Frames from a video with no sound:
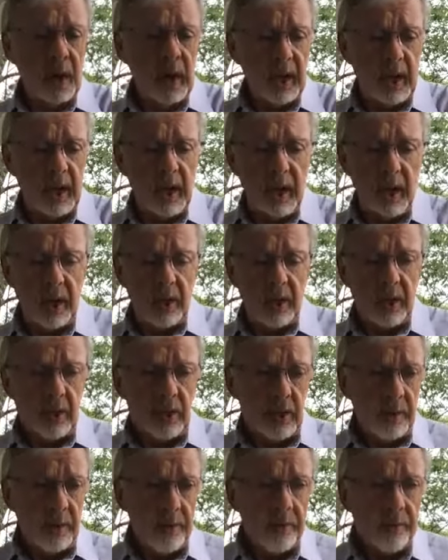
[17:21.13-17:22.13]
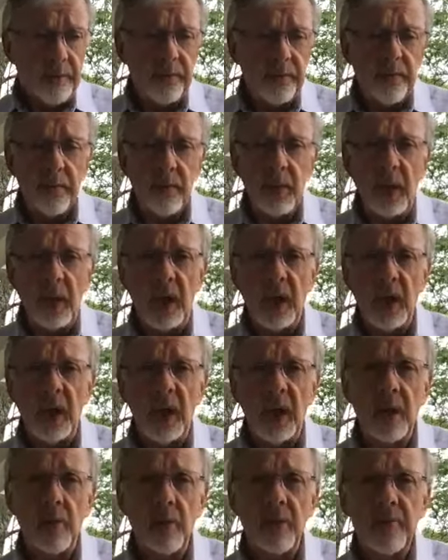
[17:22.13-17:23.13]
And
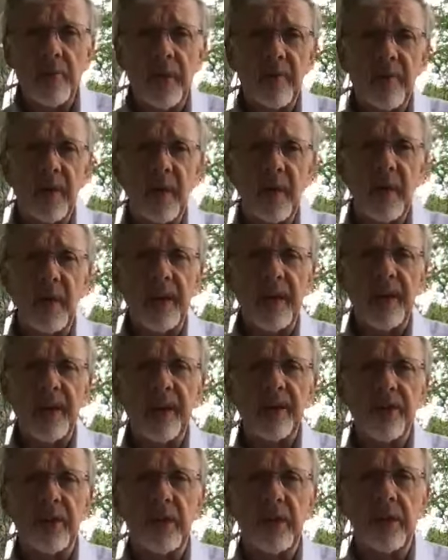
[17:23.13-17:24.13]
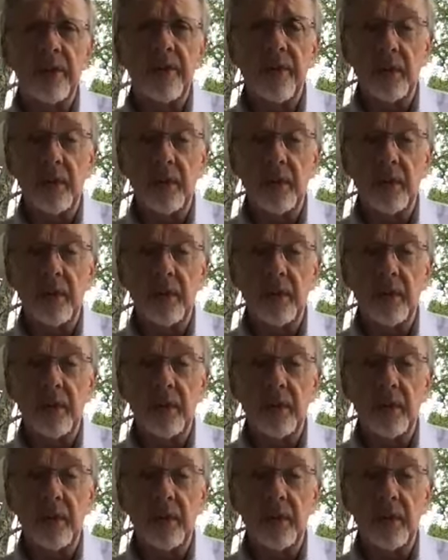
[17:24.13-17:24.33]
and it would be very easy